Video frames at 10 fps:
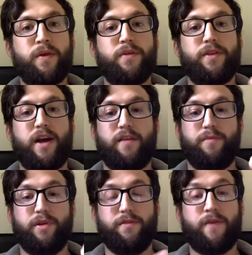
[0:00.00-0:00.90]
that I've
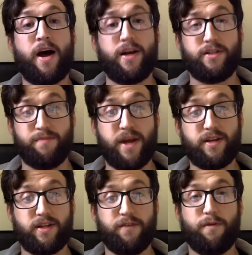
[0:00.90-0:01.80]
been advised
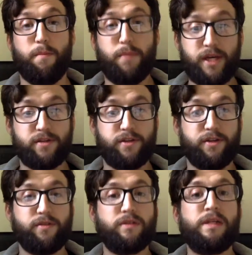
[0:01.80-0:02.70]
medically for me to
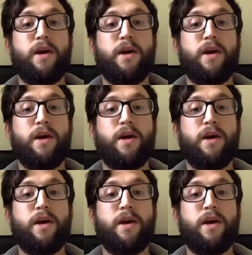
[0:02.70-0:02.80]
do.